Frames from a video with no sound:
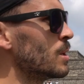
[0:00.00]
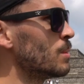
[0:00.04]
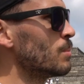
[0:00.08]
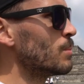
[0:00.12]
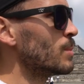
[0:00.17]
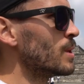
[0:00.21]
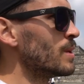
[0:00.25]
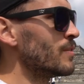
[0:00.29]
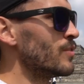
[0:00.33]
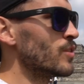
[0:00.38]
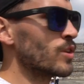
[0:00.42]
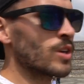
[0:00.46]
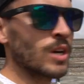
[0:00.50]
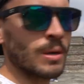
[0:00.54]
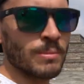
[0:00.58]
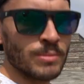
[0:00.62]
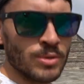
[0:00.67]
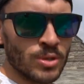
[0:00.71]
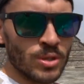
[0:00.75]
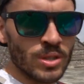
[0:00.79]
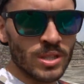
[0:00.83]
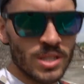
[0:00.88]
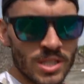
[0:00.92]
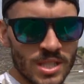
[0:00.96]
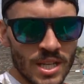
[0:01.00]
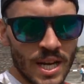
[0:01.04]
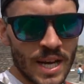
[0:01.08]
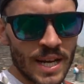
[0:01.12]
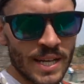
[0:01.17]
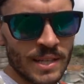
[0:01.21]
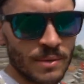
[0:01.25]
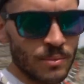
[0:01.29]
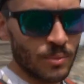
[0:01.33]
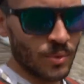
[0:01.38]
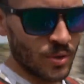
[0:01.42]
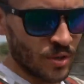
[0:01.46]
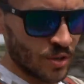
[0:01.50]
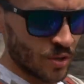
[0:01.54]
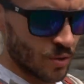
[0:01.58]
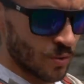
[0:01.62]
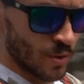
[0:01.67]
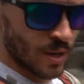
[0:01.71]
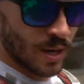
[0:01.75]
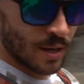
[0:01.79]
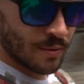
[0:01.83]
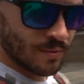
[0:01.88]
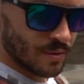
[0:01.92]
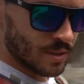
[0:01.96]
But if you come to the side where you
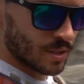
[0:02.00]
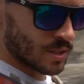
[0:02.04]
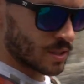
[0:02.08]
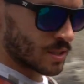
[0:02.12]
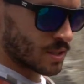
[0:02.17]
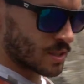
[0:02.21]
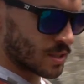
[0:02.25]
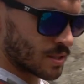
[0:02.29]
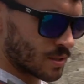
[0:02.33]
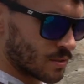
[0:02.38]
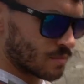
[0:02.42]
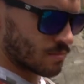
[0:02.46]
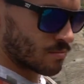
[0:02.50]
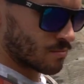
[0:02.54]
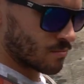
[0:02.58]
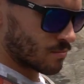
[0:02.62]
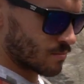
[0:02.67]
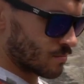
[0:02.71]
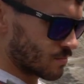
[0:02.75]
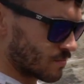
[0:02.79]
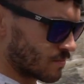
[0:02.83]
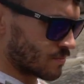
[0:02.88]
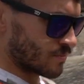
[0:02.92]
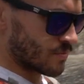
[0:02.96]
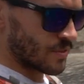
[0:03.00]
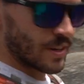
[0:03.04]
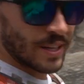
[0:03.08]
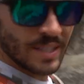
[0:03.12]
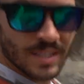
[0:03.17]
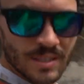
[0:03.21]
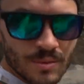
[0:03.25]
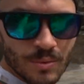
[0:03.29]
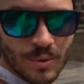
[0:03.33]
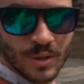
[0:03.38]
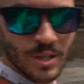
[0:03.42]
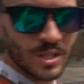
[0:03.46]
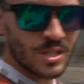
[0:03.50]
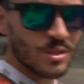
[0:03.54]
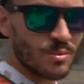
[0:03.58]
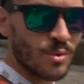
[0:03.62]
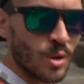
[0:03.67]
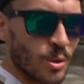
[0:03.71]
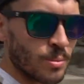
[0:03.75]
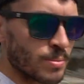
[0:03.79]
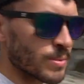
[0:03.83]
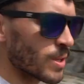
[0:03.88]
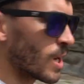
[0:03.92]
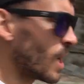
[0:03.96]
have this fence where it's
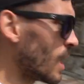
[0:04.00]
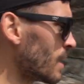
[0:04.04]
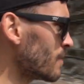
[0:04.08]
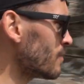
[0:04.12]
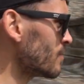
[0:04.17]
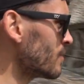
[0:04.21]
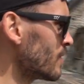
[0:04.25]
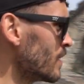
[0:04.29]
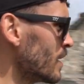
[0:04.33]
roped off,